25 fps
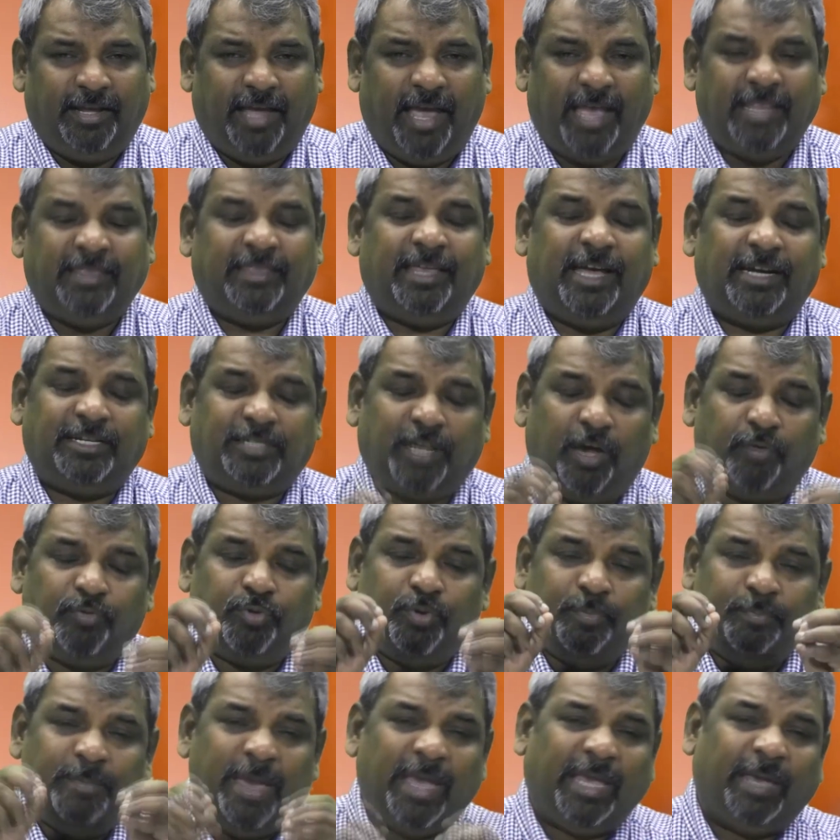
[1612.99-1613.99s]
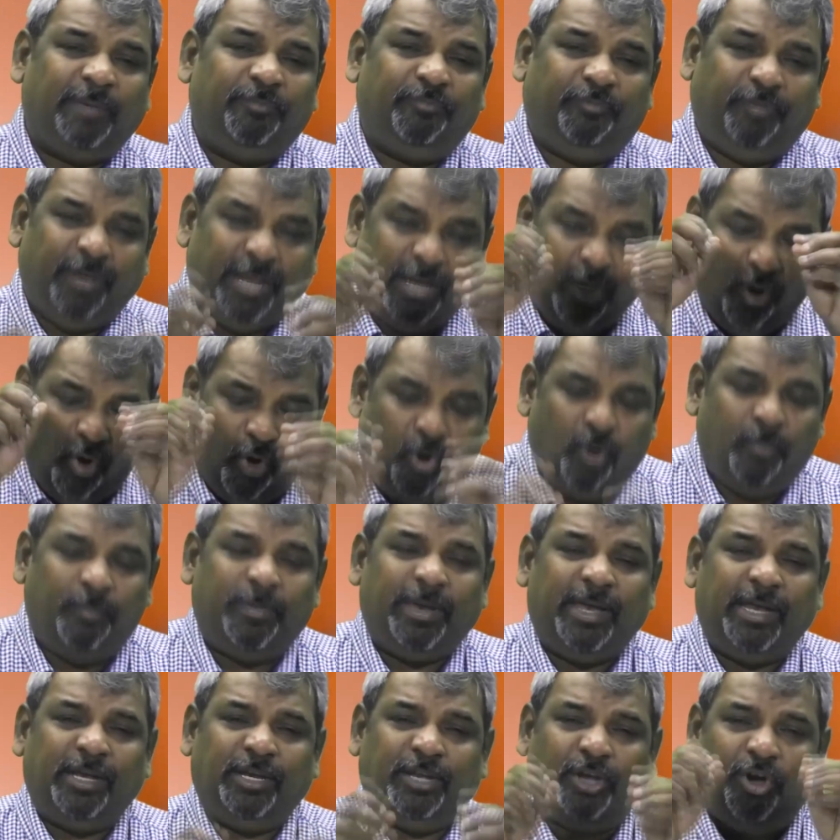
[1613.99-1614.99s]
and that's how you make him feel home
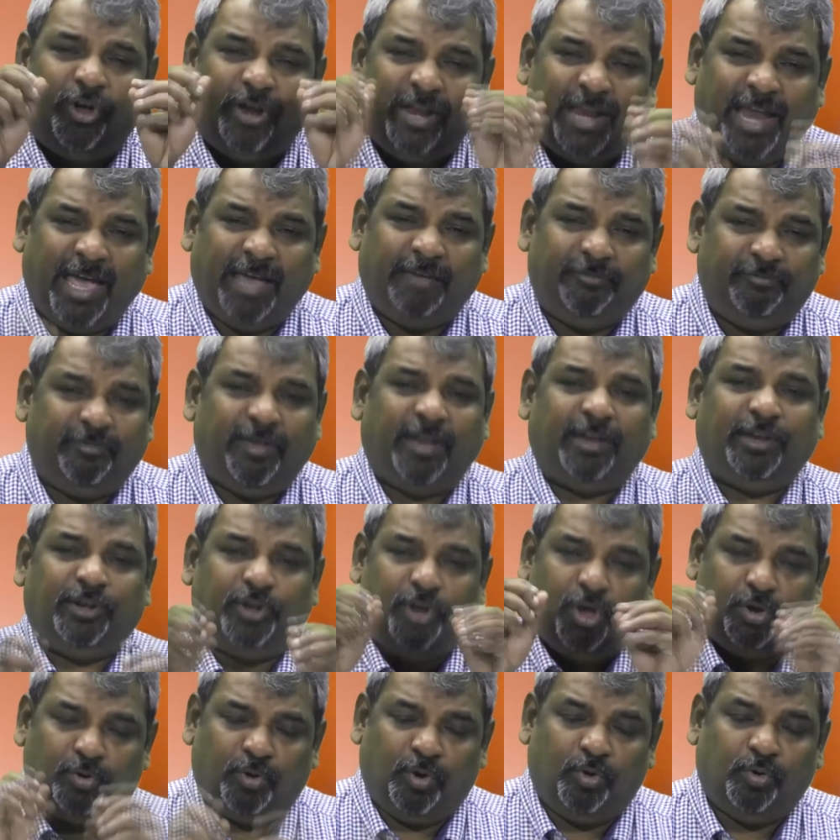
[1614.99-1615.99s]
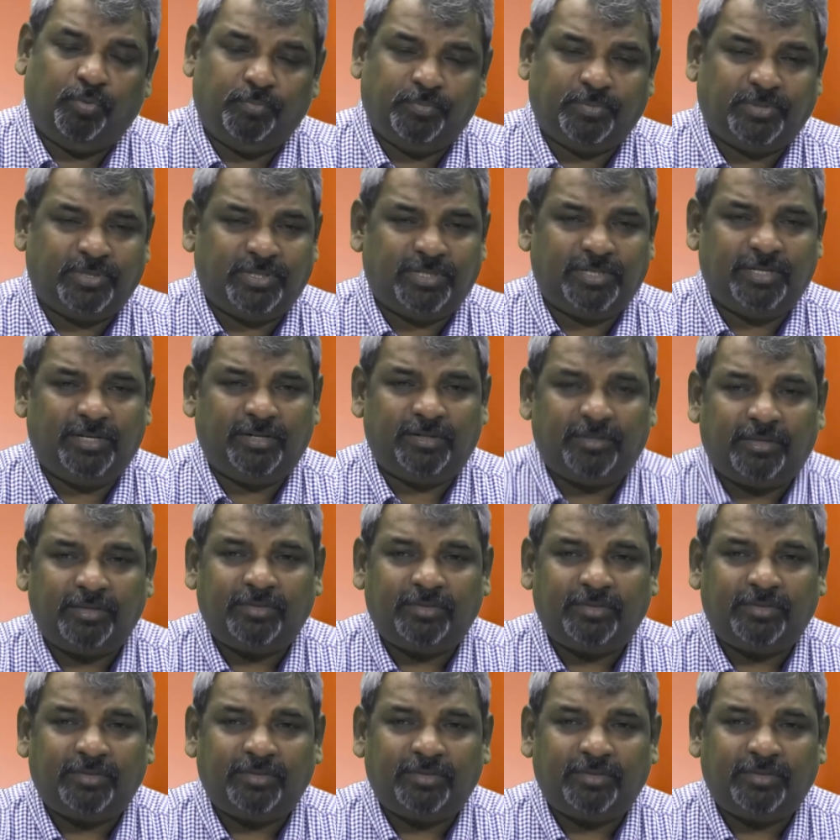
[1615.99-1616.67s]
in your life and in your homes.